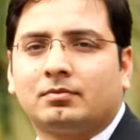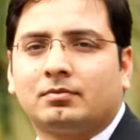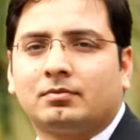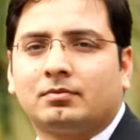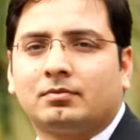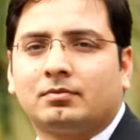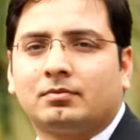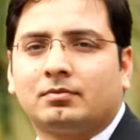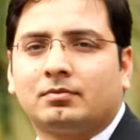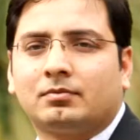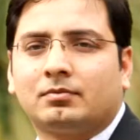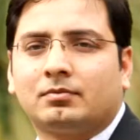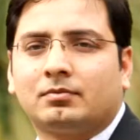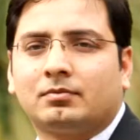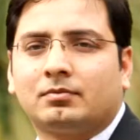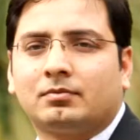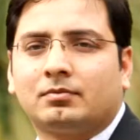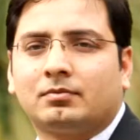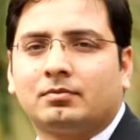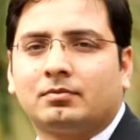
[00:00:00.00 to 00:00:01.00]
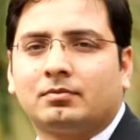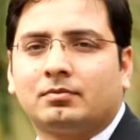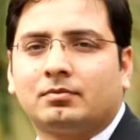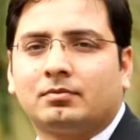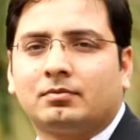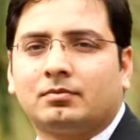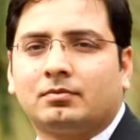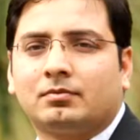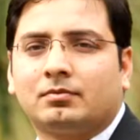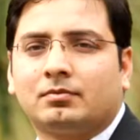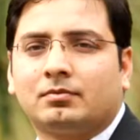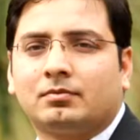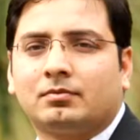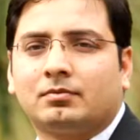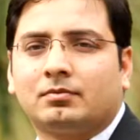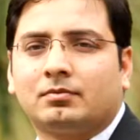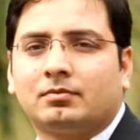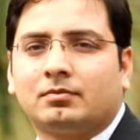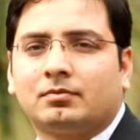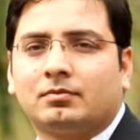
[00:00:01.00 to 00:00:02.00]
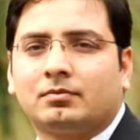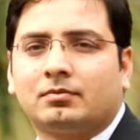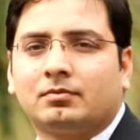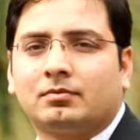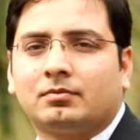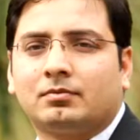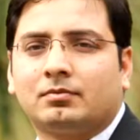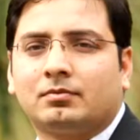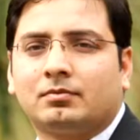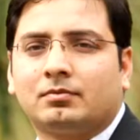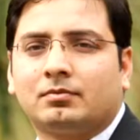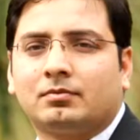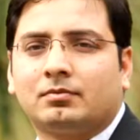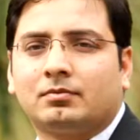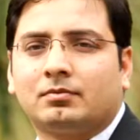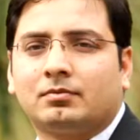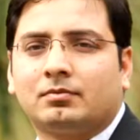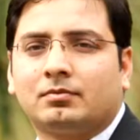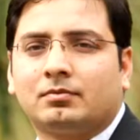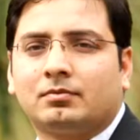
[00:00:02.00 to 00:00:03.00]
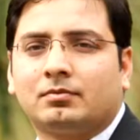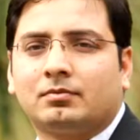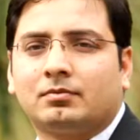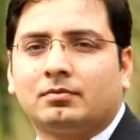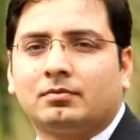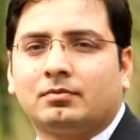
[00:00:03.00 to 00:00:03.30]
[no speech]